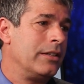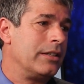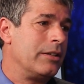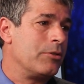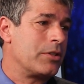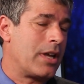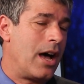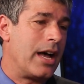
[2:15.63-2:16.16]

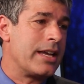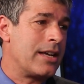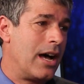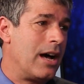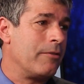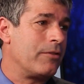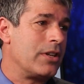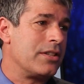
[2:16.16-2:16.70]
And it was high
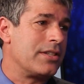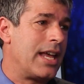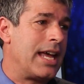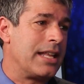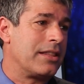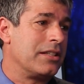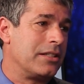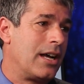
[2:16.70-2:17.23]
confidence
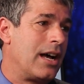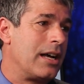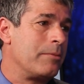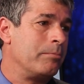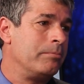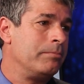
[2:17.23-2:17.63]
at the time.